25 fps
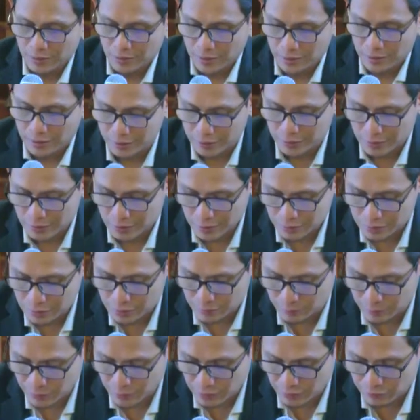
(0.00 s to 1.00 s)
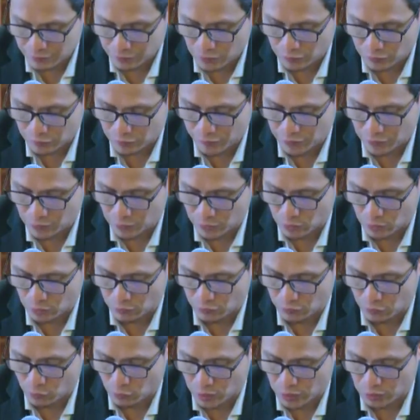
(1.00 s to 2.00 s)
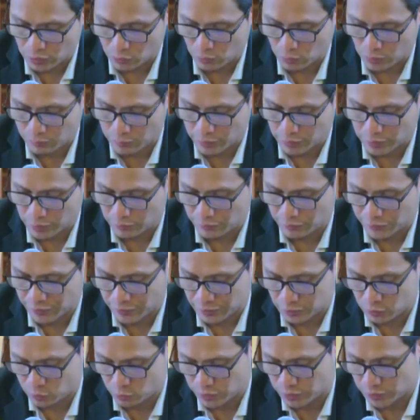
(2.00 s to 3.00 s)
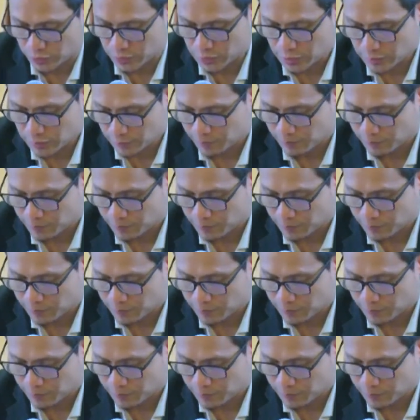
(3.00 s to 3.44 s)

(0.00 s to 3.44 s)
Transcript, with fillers: Here is a brief overview of what we'll be covering today.